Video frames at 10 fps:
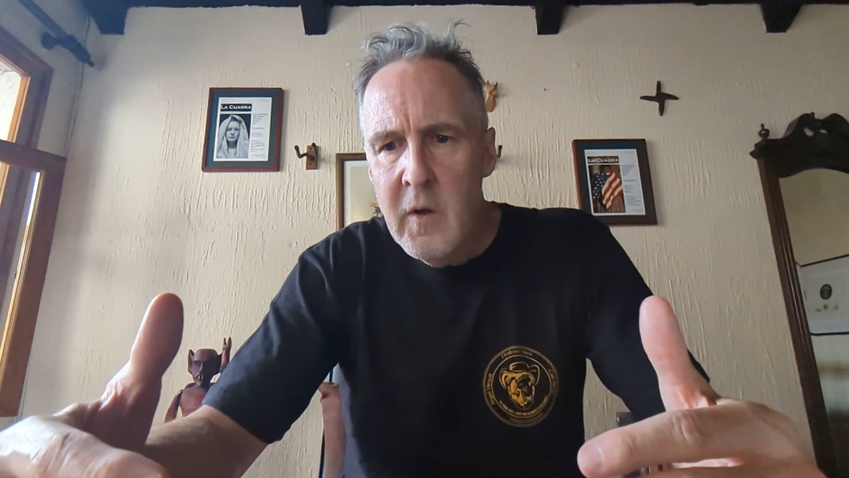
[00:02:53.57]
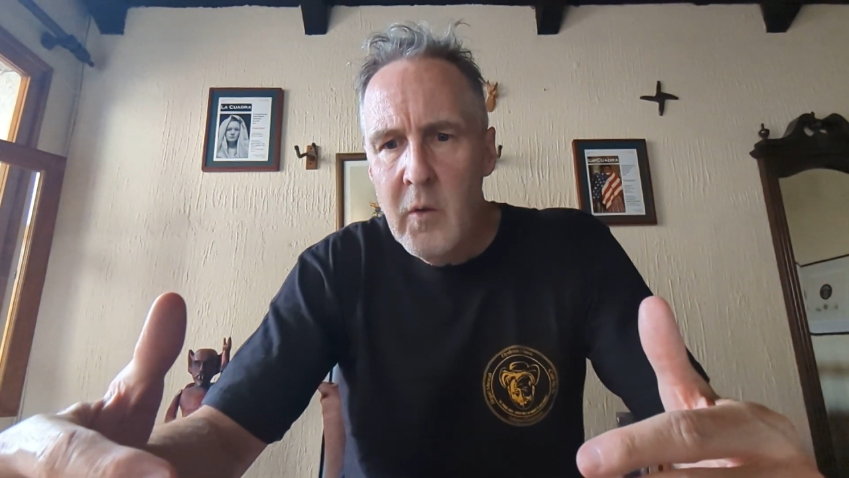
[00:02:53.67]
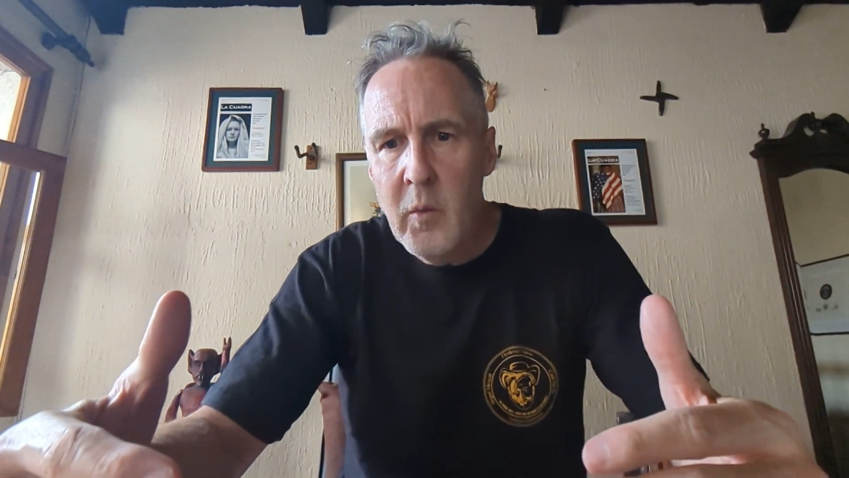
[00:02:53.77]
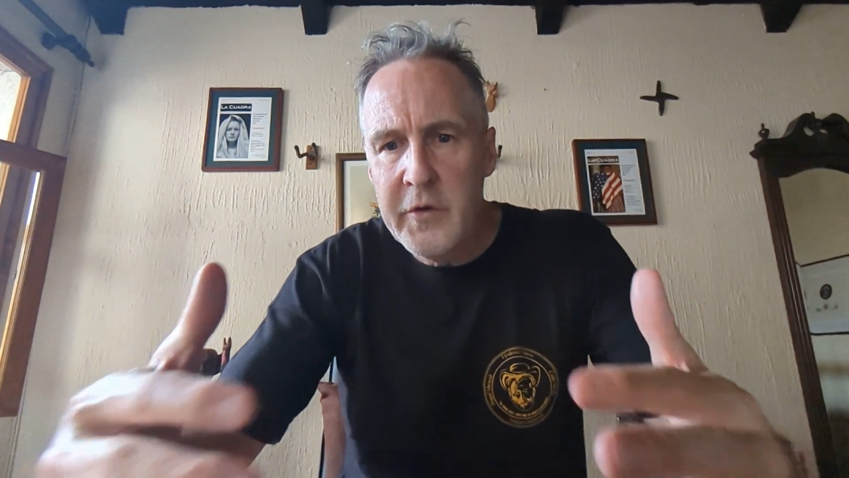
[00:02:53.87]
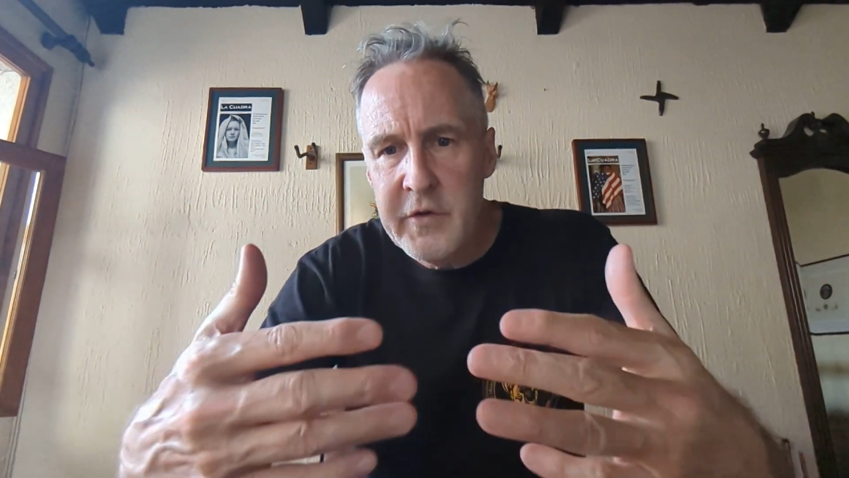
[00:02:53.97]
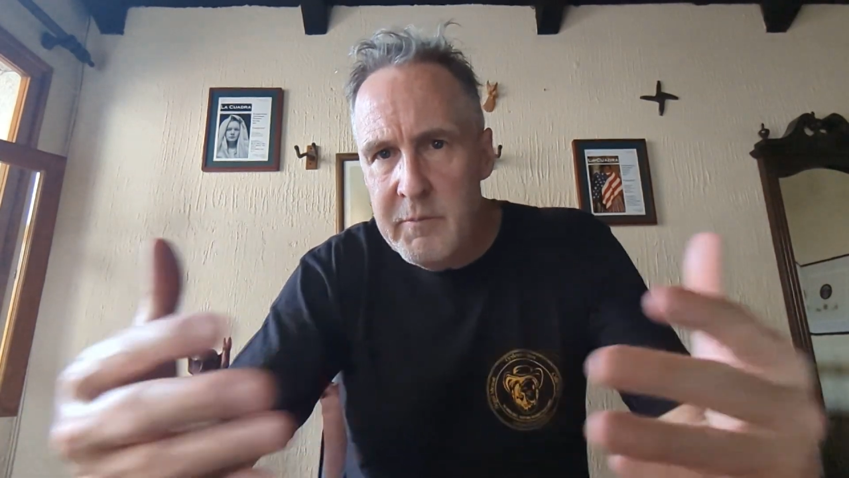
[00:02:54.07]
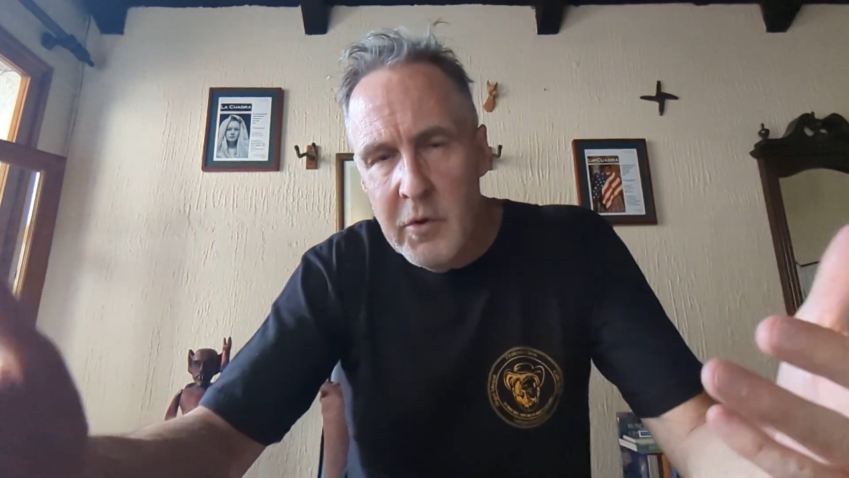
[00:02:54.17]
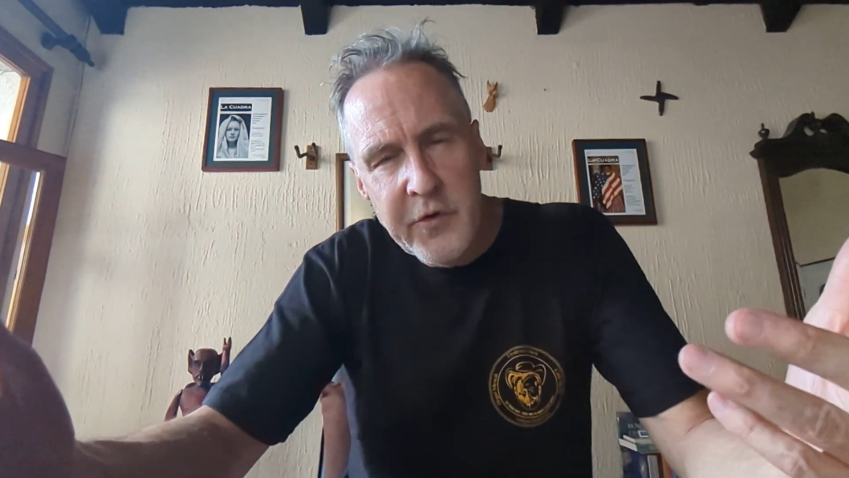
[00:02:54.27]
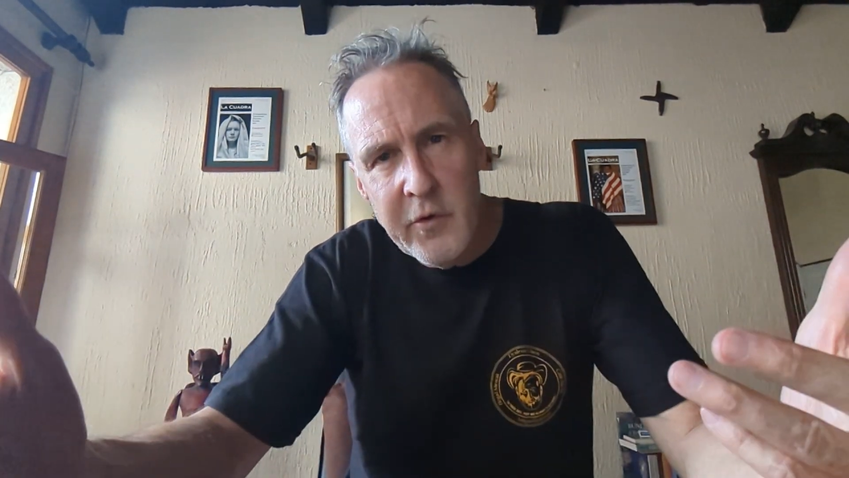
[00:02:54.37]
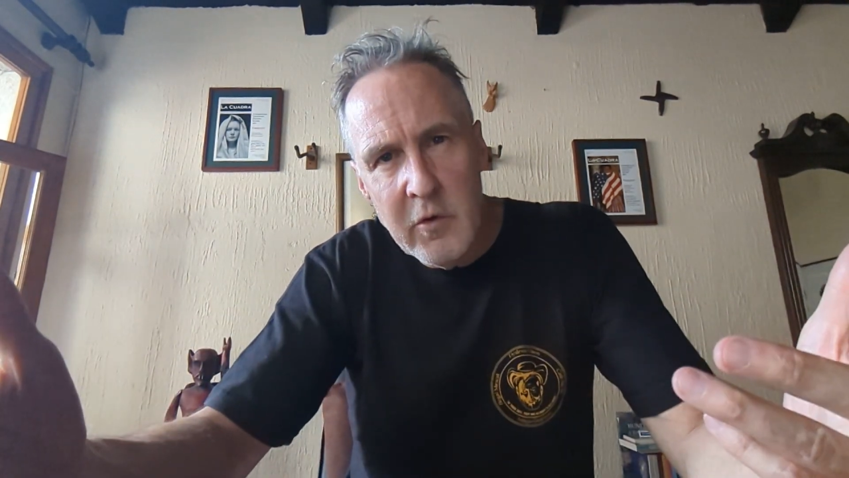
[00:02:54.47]
was he
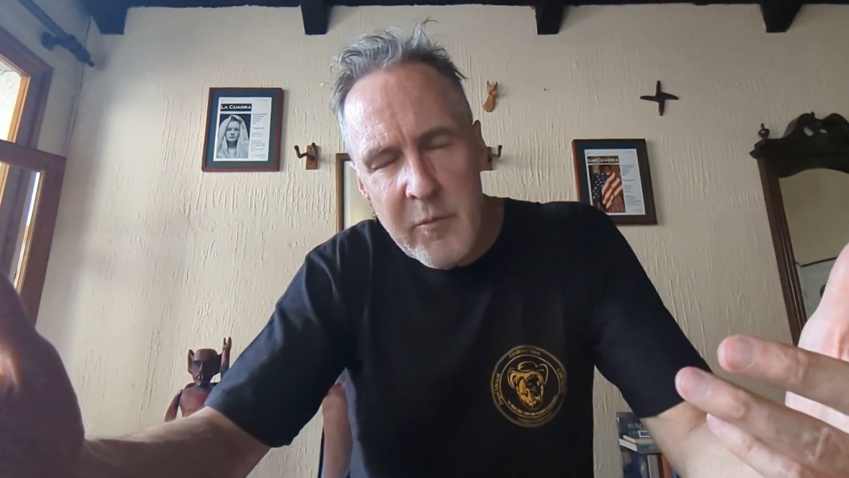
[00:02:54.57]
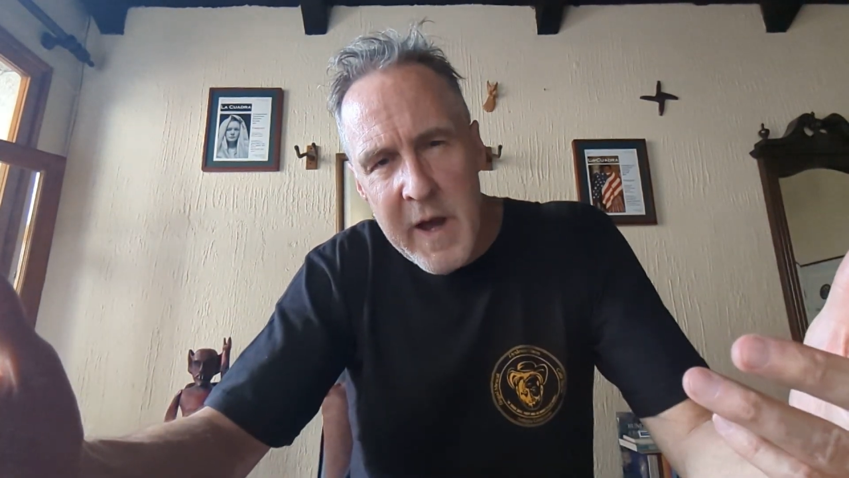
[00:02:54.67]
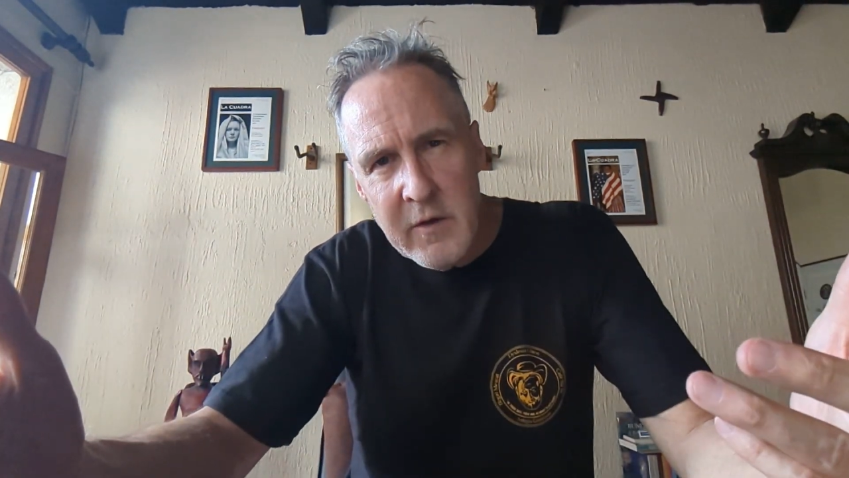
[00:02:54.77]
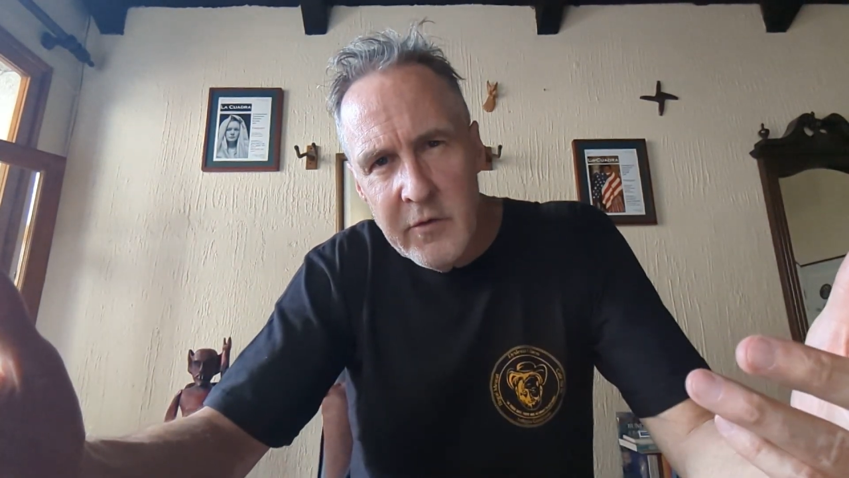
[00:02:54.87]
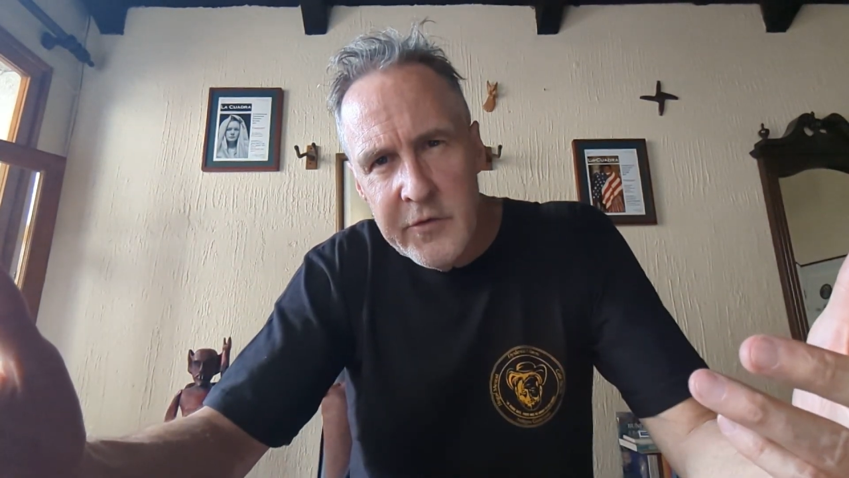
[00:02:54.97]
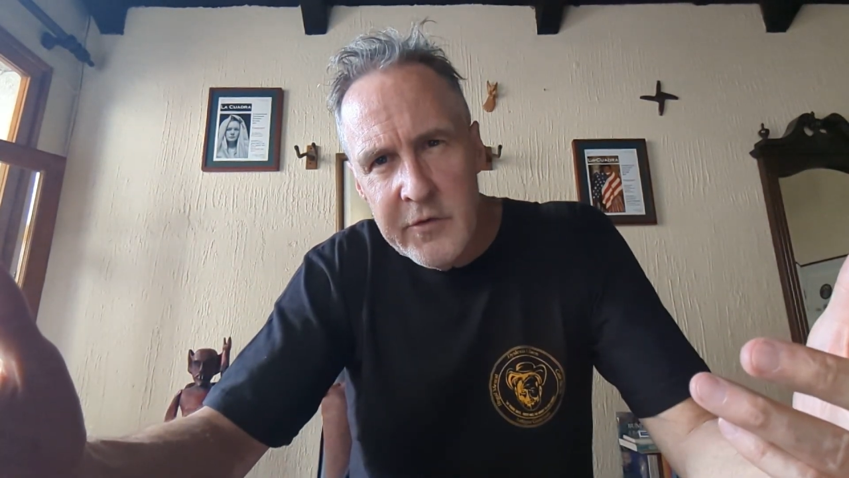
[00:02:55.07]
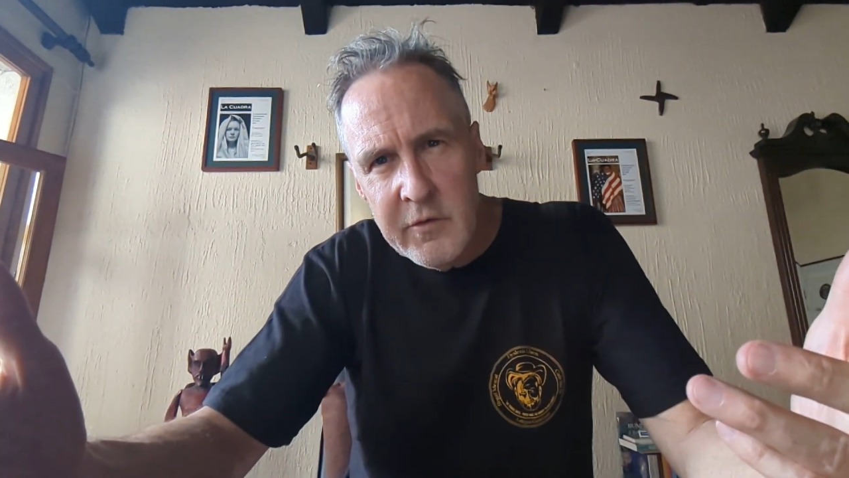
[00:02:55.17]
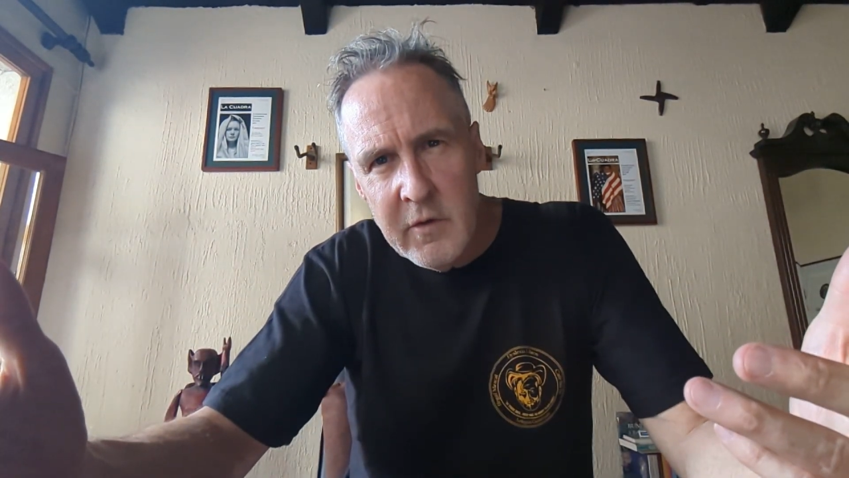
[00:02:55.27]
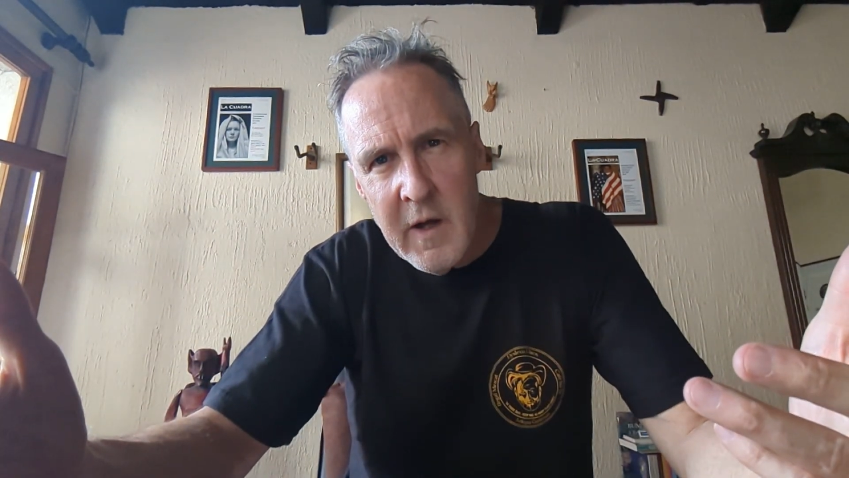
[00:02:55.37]
put solar panels